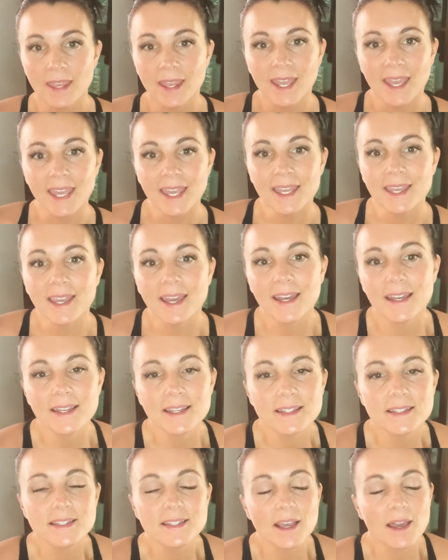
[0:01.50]
Hey
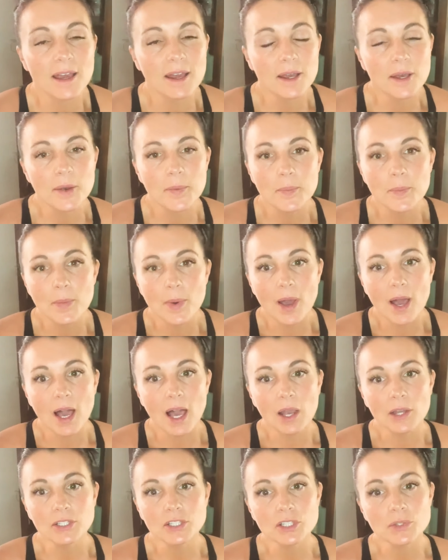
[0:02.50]
guys,
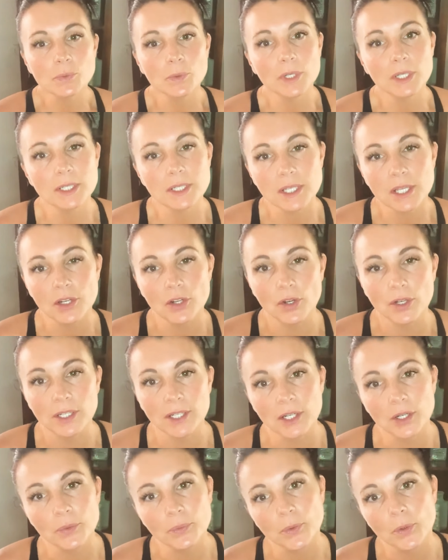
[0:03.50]
I just wanted to get on
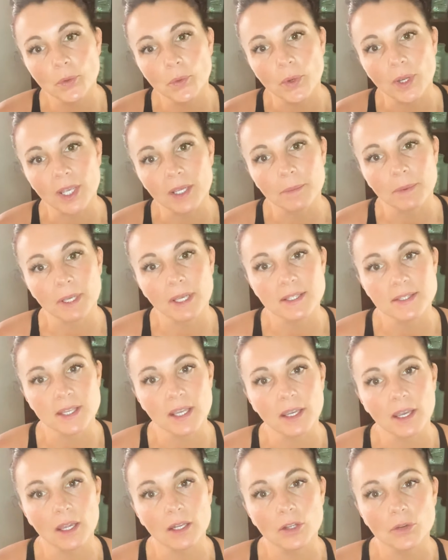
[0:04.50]
here real quick because I
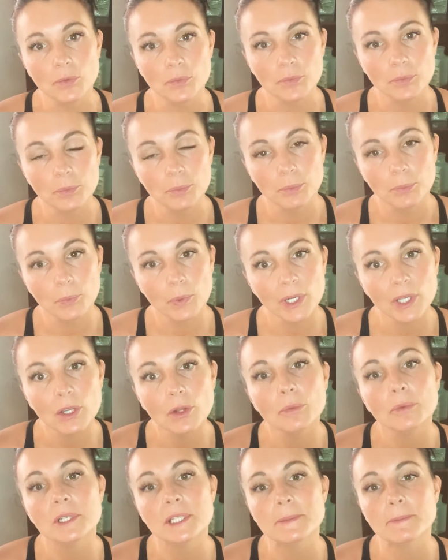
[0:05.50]
got a pretty
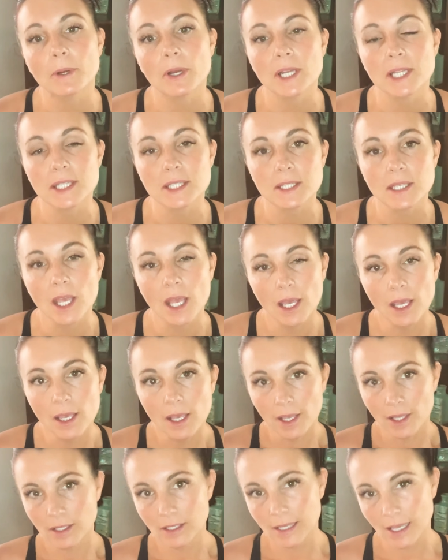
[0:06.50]
good response
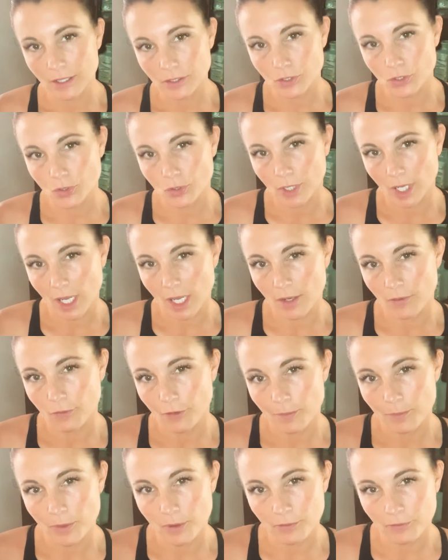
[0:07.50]
yesterday
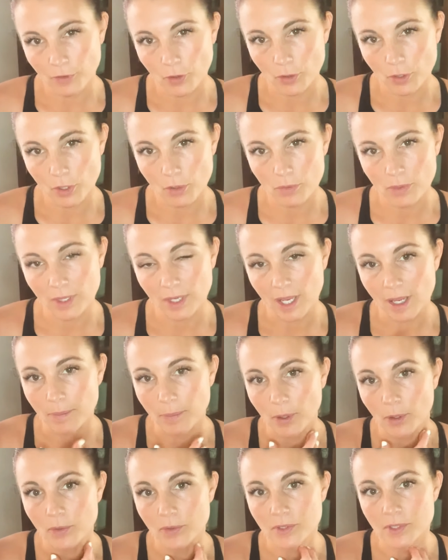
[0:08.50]
from the photo that I
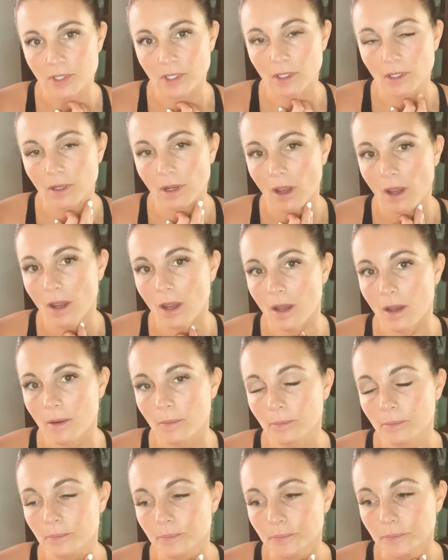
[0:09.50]
posted
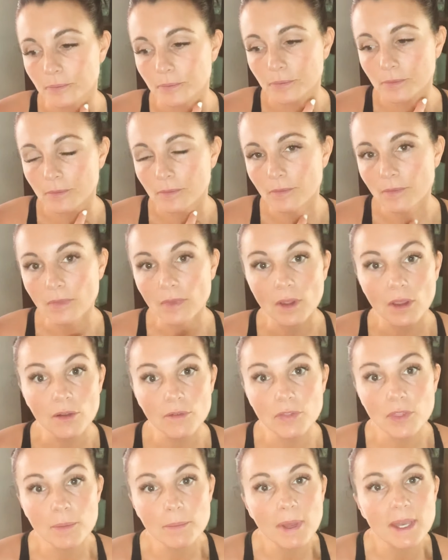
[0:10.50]

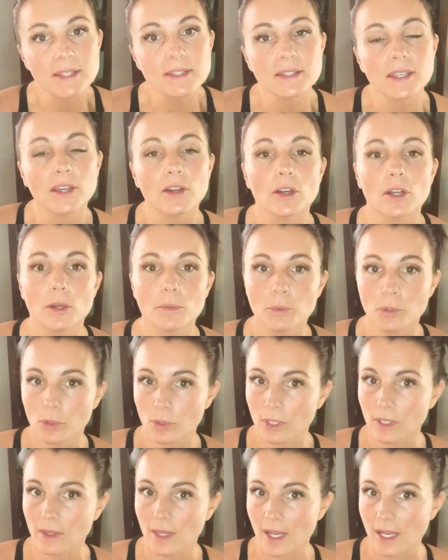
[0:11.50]
of the Maskcara
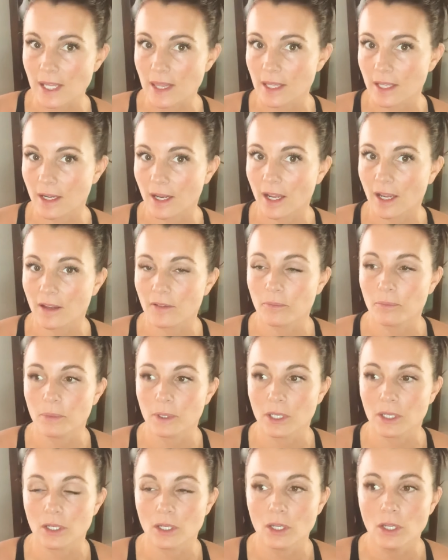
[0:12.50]
beauty line that I've
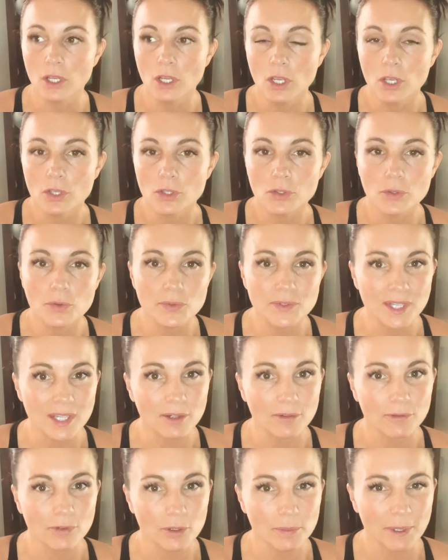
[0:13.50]
been
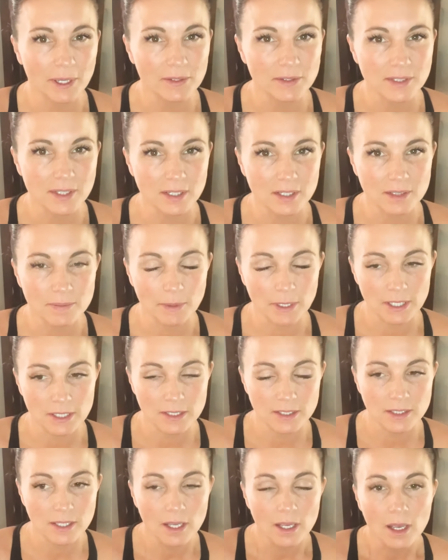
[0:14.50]
using for about 6
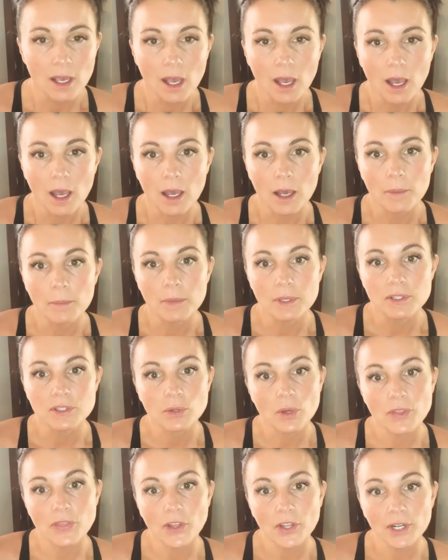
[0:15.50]
months. And so
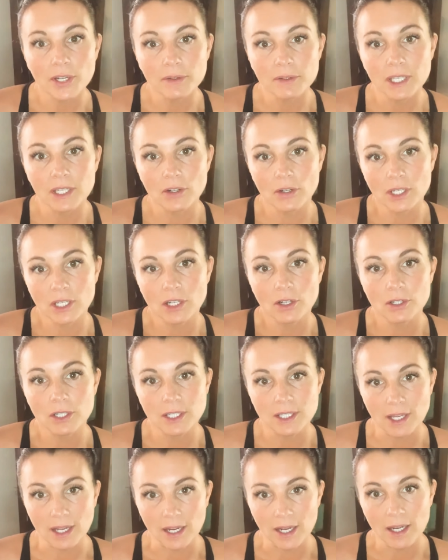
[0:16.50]
I thought I would get on here
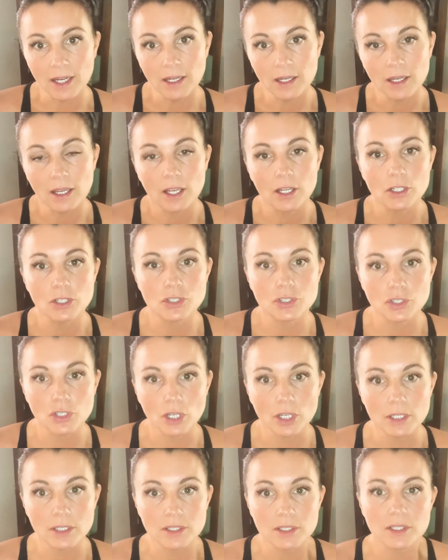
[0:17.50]
today and
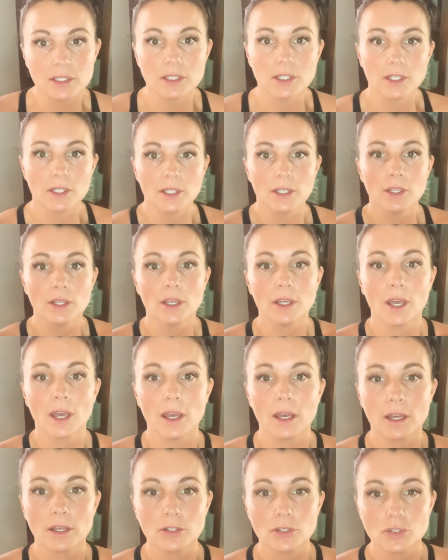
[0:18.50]
just
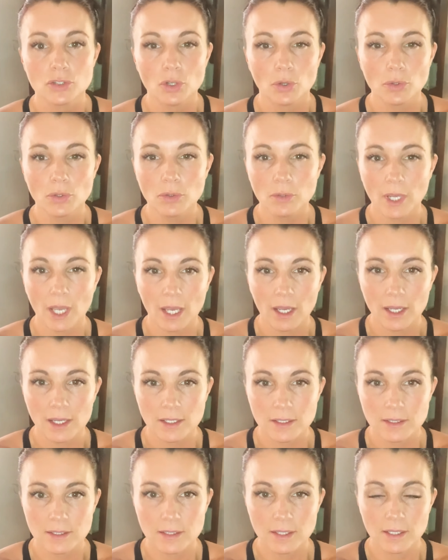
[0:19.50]
show you
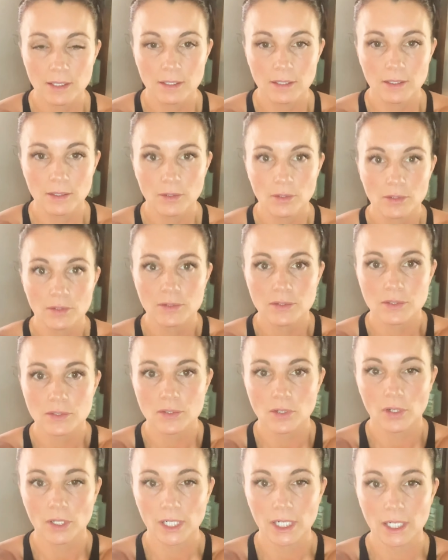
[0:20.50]
guys,
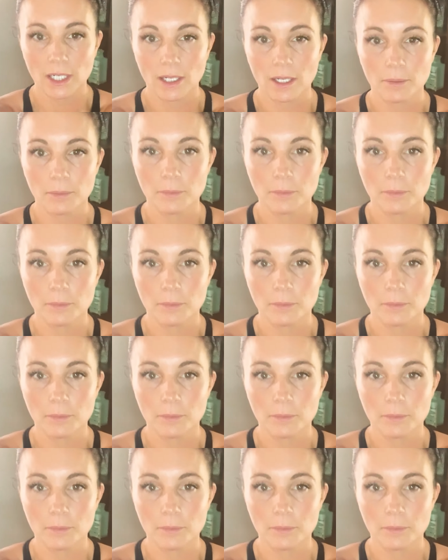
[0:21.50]
sorry,